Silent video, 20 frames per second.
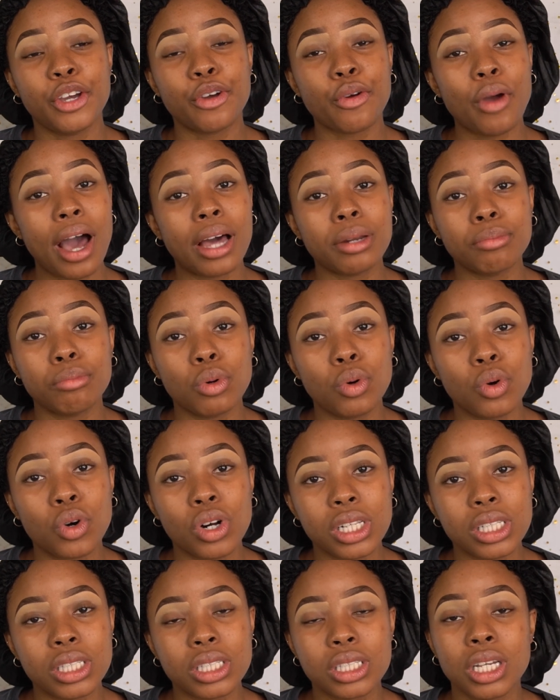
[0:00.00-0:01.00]
grad
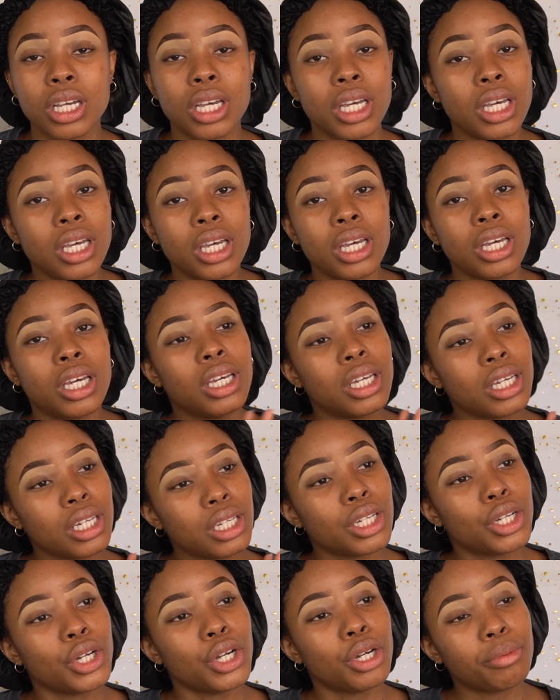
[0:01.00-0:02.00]
balls.
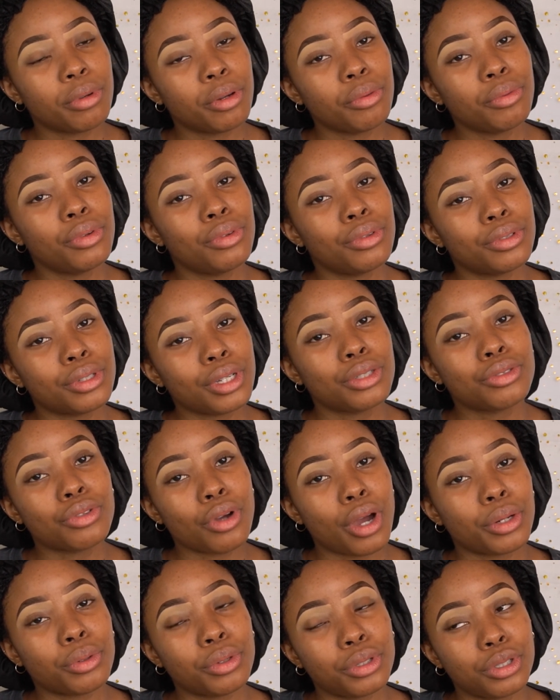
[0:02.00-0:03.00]
In the Caribbean, we know it has
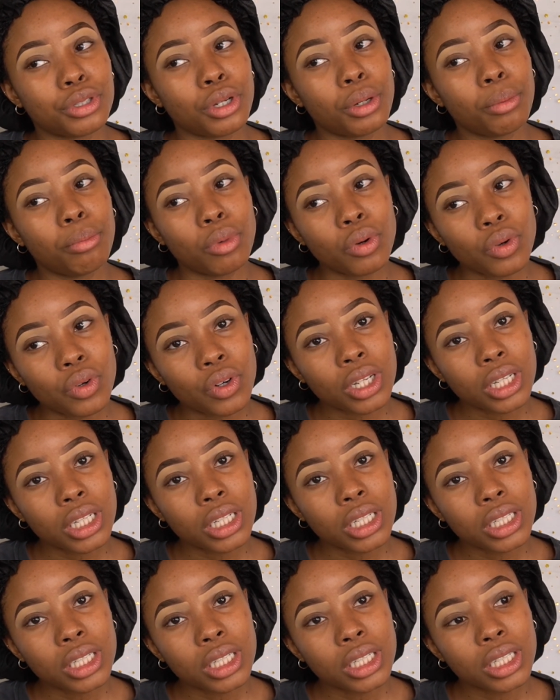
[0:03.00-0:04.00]
graduation ball,
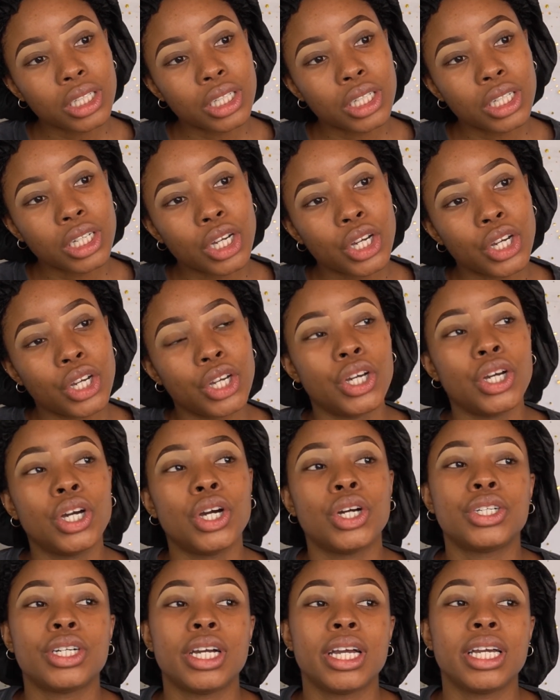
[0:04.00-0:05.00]

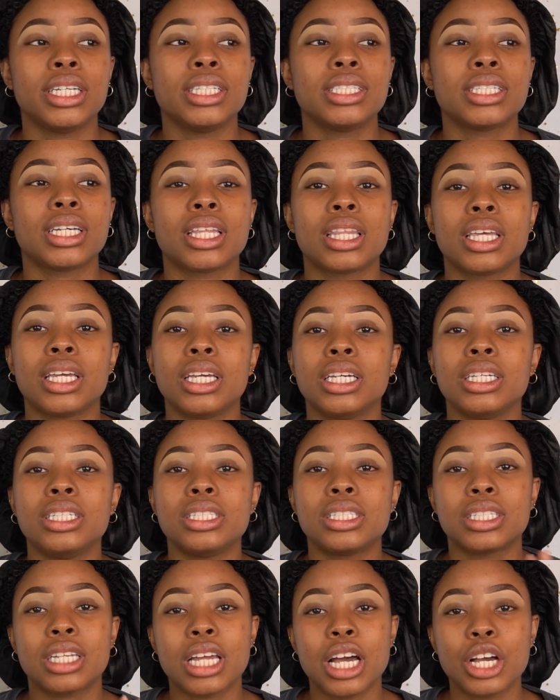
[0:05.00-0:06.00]
right? I think
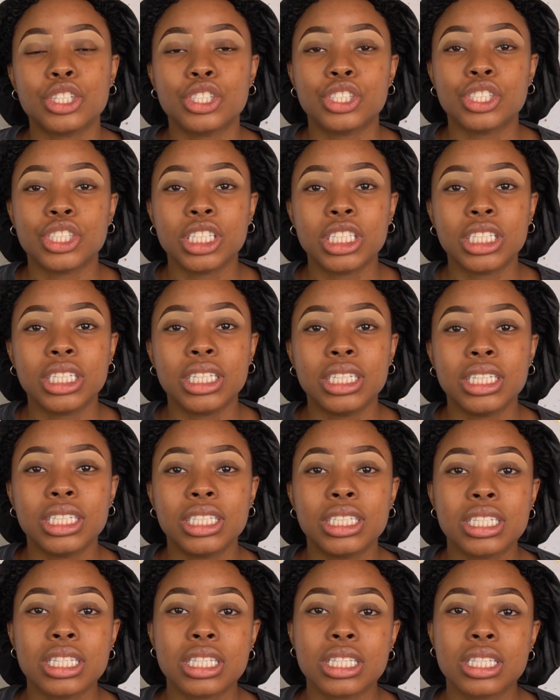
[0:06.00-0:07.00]
internationally
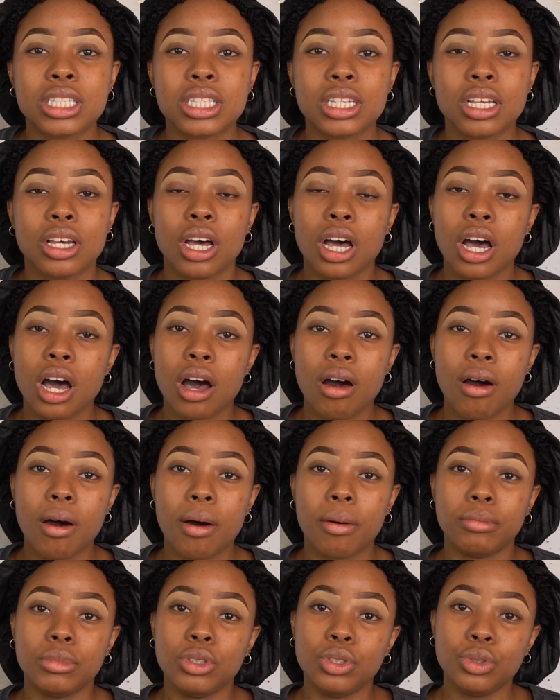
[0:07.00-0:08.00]
is
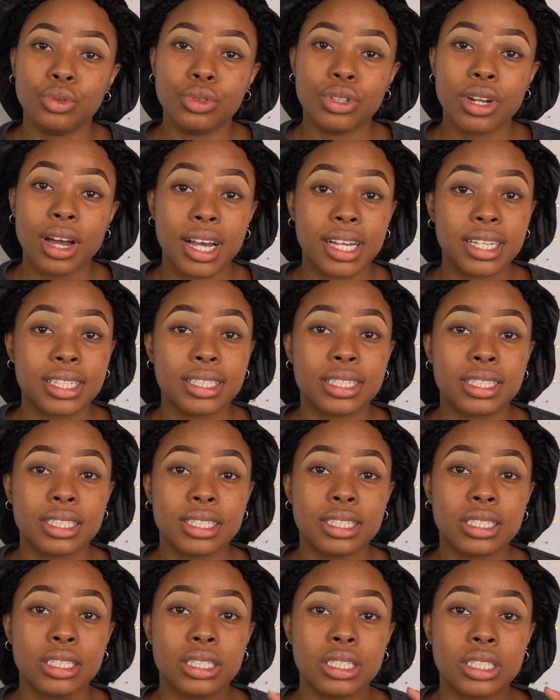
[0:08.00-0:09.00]
known
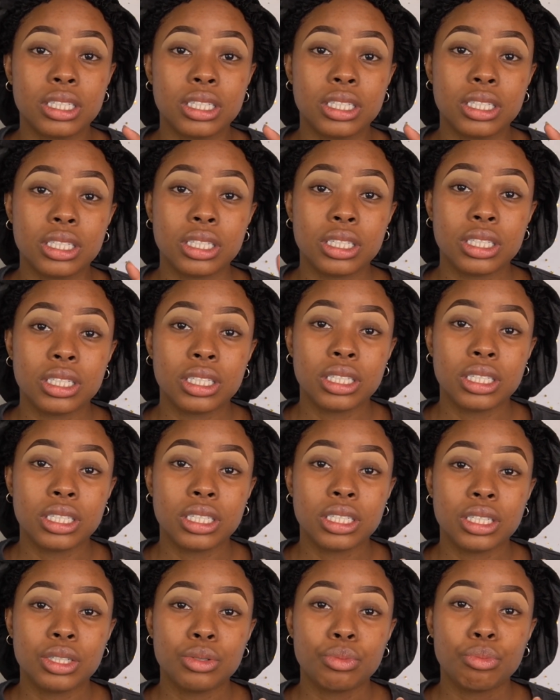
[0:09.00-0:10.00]
as
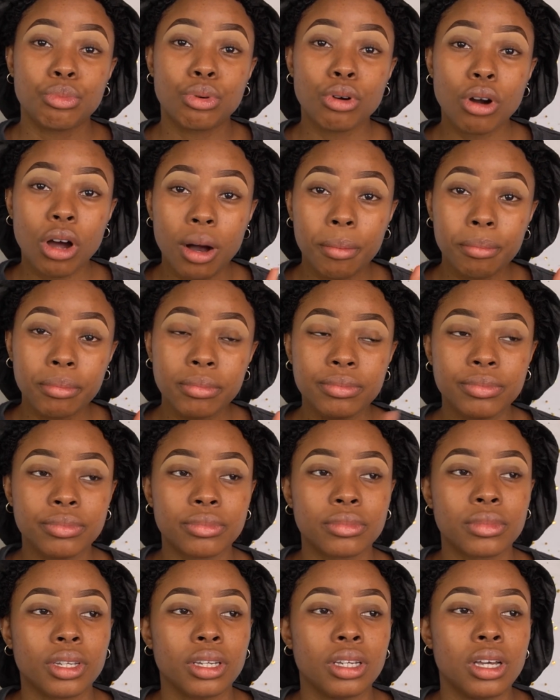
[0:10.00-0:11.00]
prom.
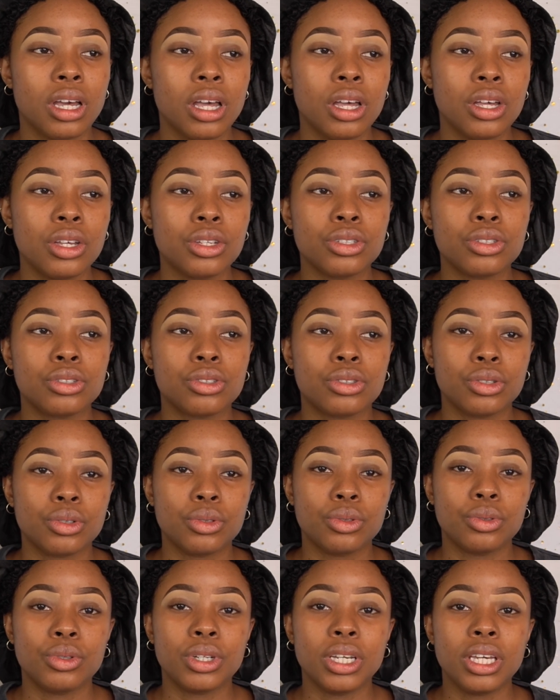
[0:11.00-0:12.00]
So
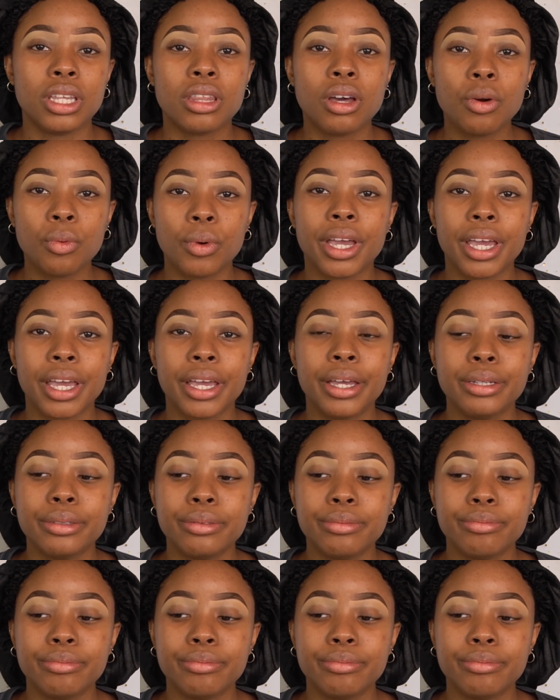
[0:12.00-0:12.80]
either way,